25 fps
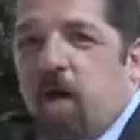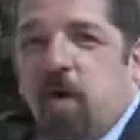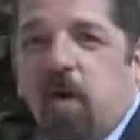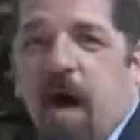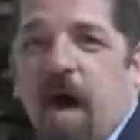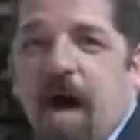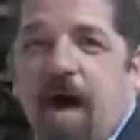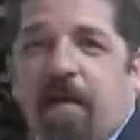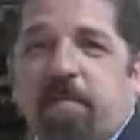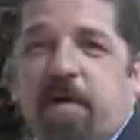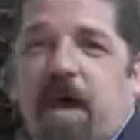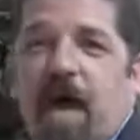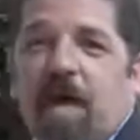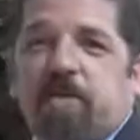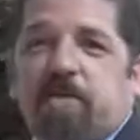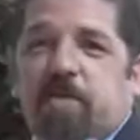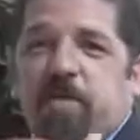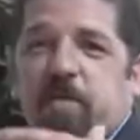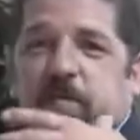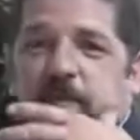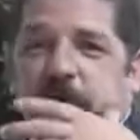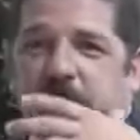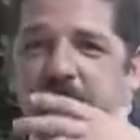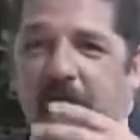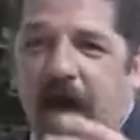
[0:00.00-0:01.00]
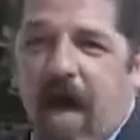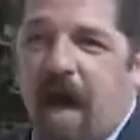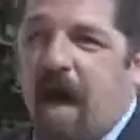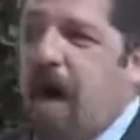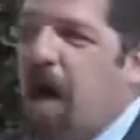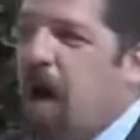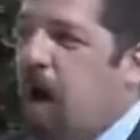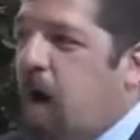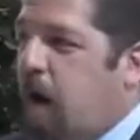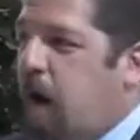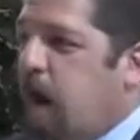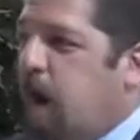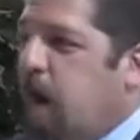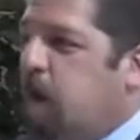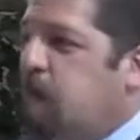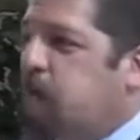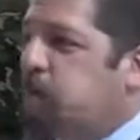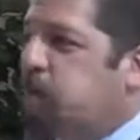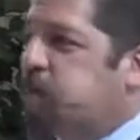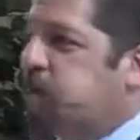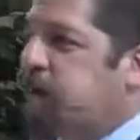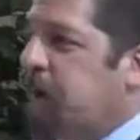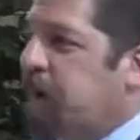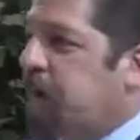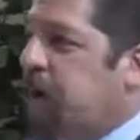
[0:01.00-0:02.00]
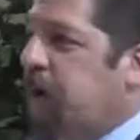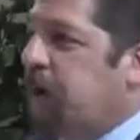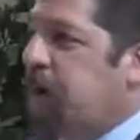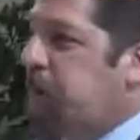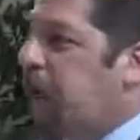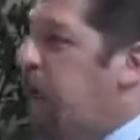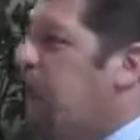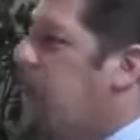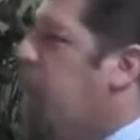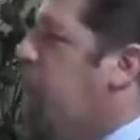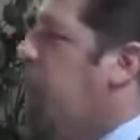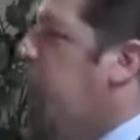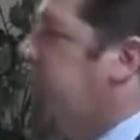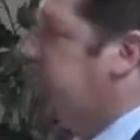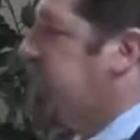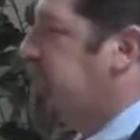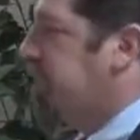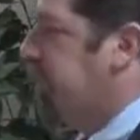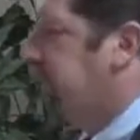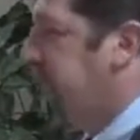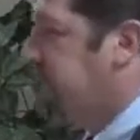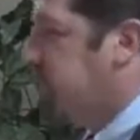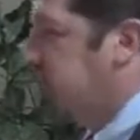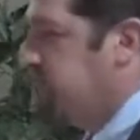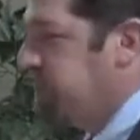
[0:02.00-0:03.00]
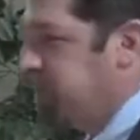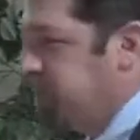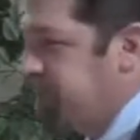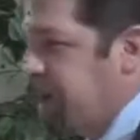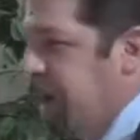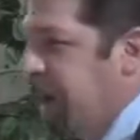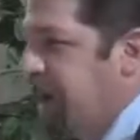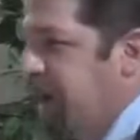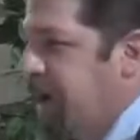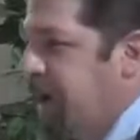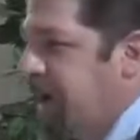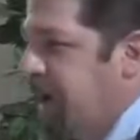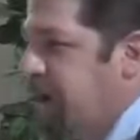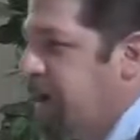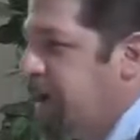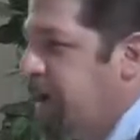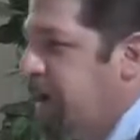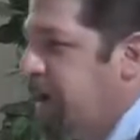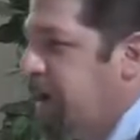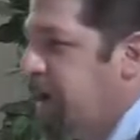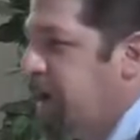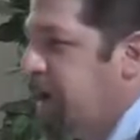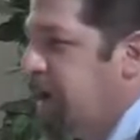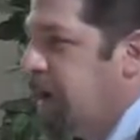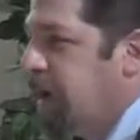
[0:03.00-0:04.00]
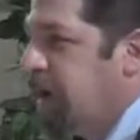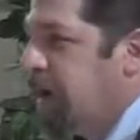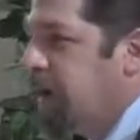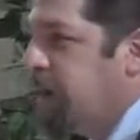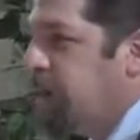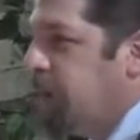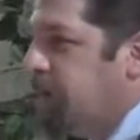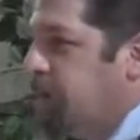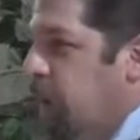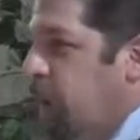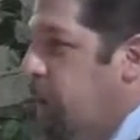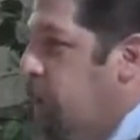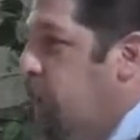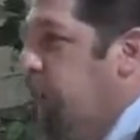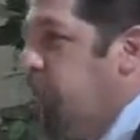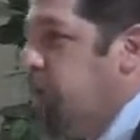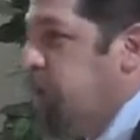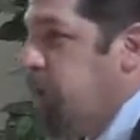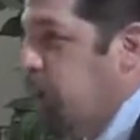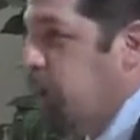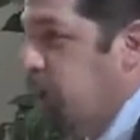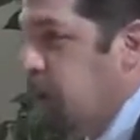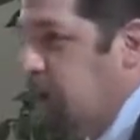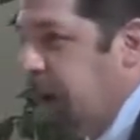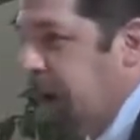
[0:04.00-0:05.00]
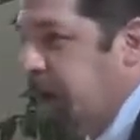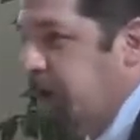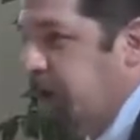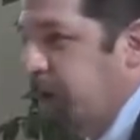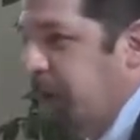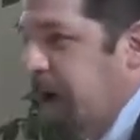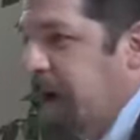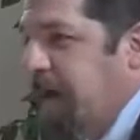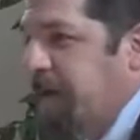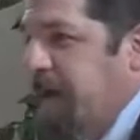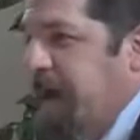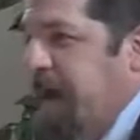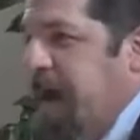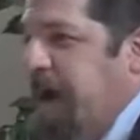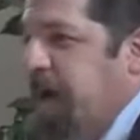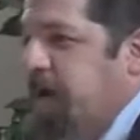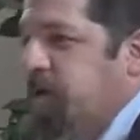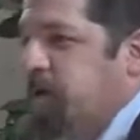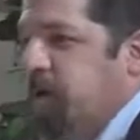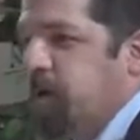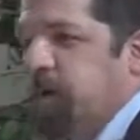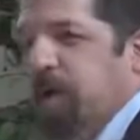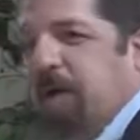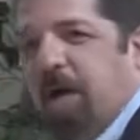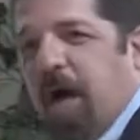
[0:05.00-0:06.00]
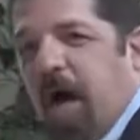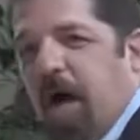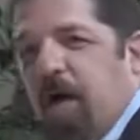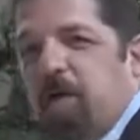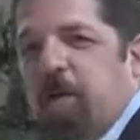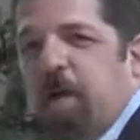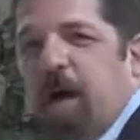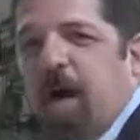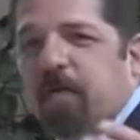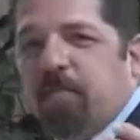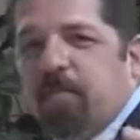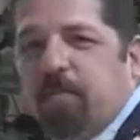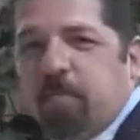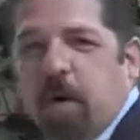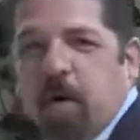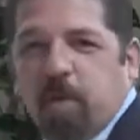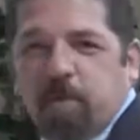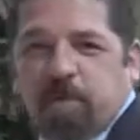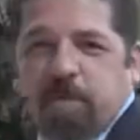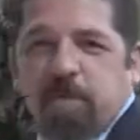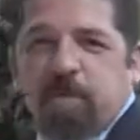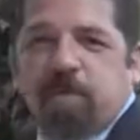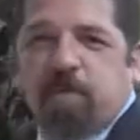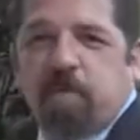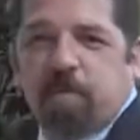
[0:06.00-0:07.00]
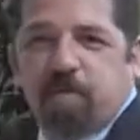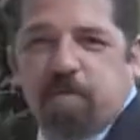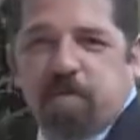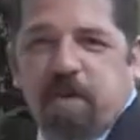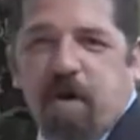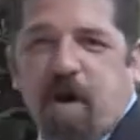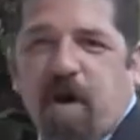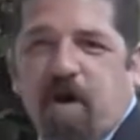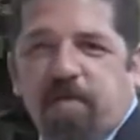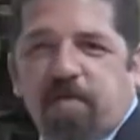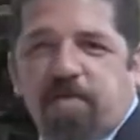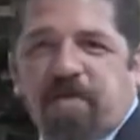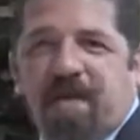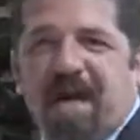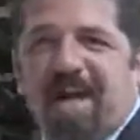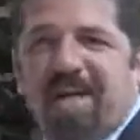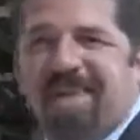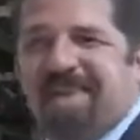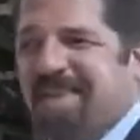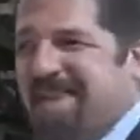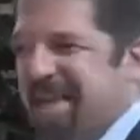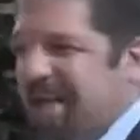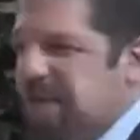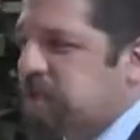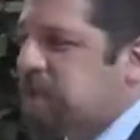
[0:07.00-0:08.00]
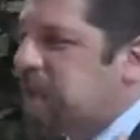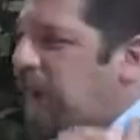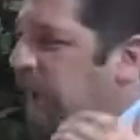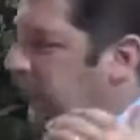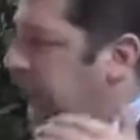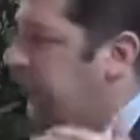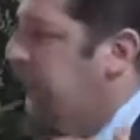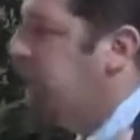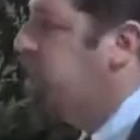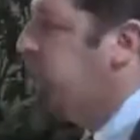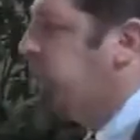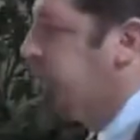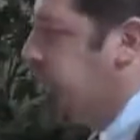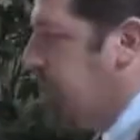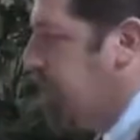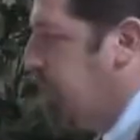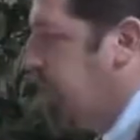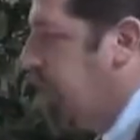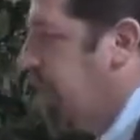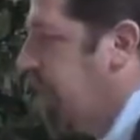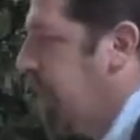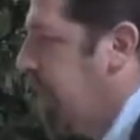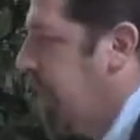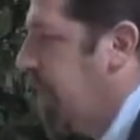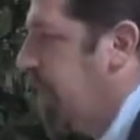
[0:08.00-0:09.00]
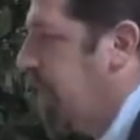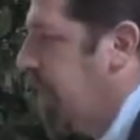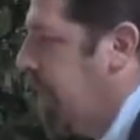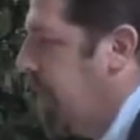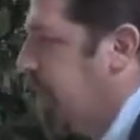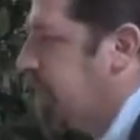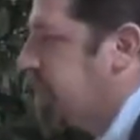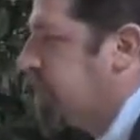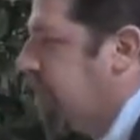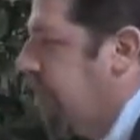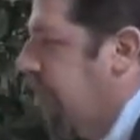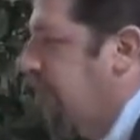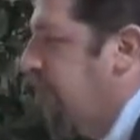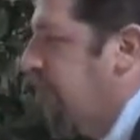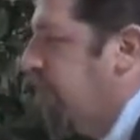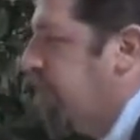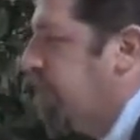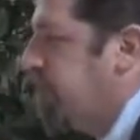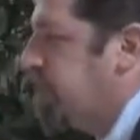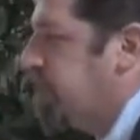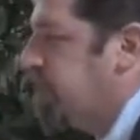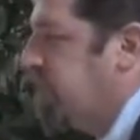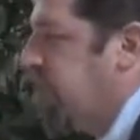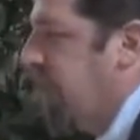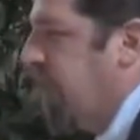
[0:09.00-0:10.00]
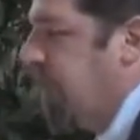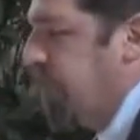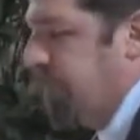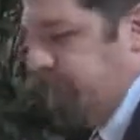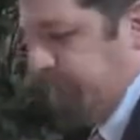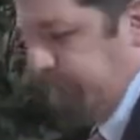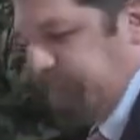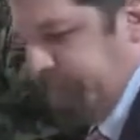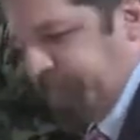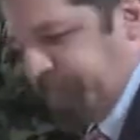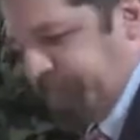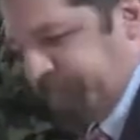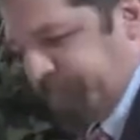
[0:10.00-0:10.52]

you have not simply Hagar, whom somebody might want to say is mistaken, but who isn't corrected by the angel. But now you have Moses himself saying this angel is God himself.